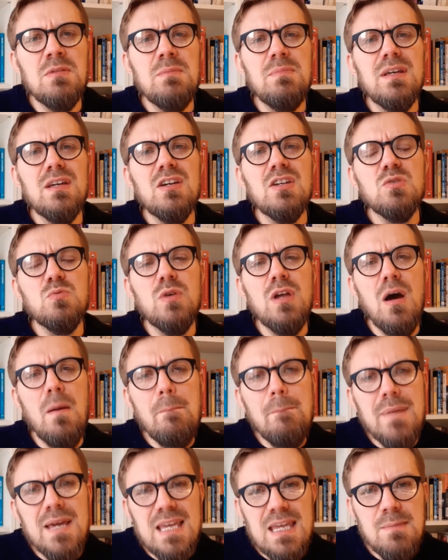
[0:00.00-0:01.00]
because we are
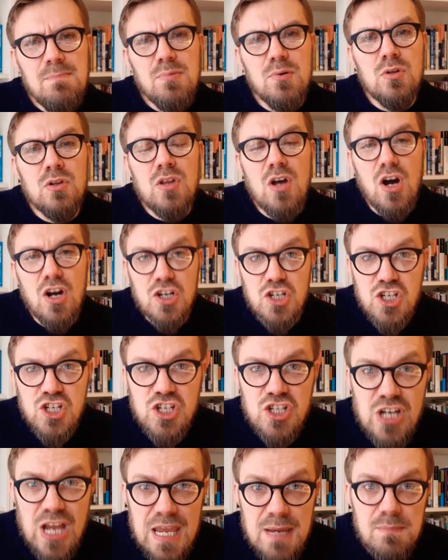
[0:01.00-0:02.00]
people that are
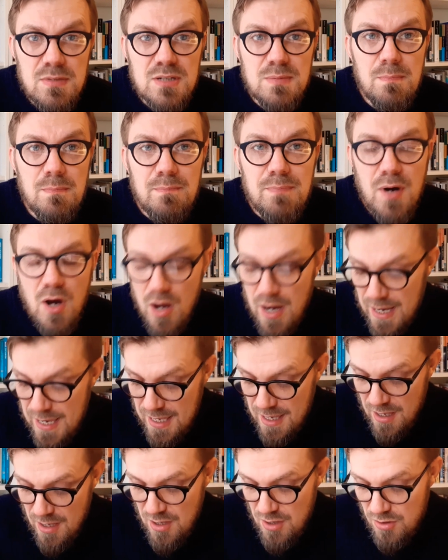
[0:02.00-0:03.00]
shaped
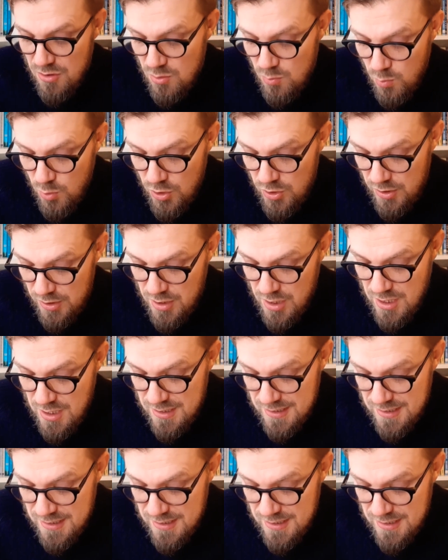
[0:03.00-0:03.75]
by the word.